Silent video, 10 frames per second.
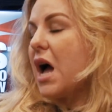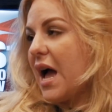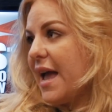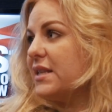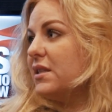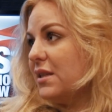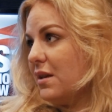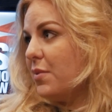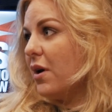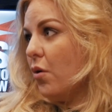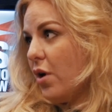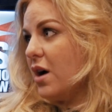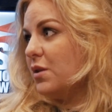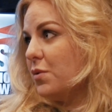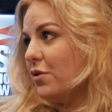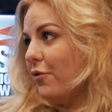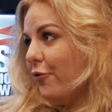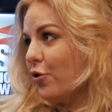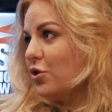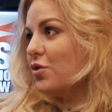I had to go in a hospital the
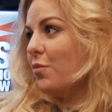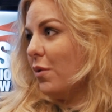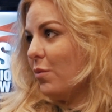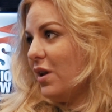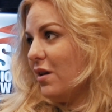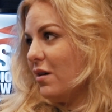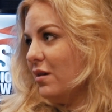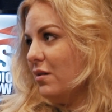first trip we were here.